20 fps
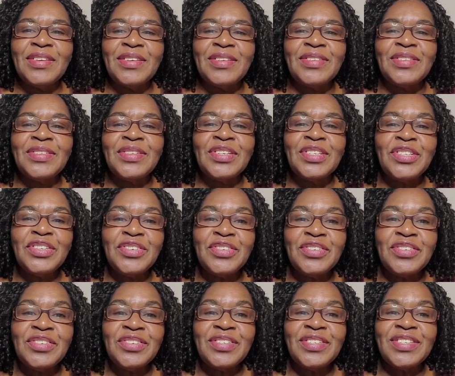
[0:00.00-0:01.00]

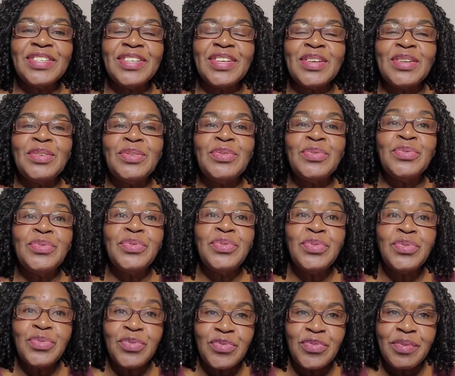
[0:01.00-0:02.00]
Sojourners, do
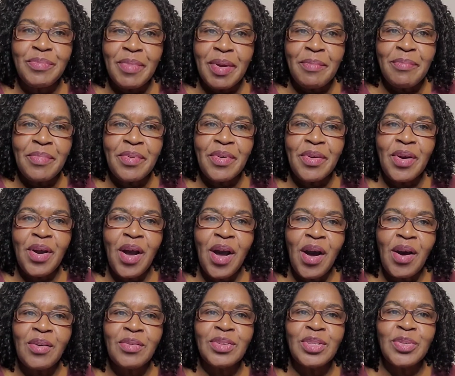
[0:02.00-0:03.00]
you remember
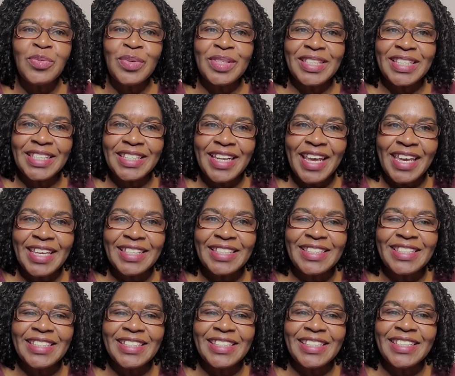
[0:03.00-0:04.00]
how
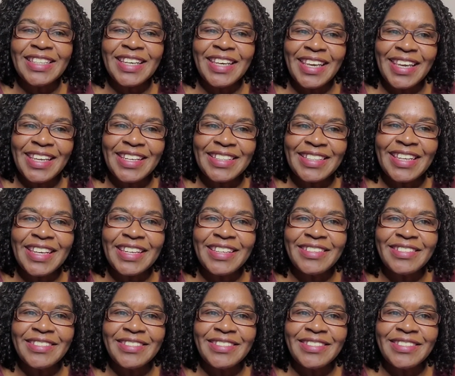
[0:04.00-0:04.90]
2019 ended?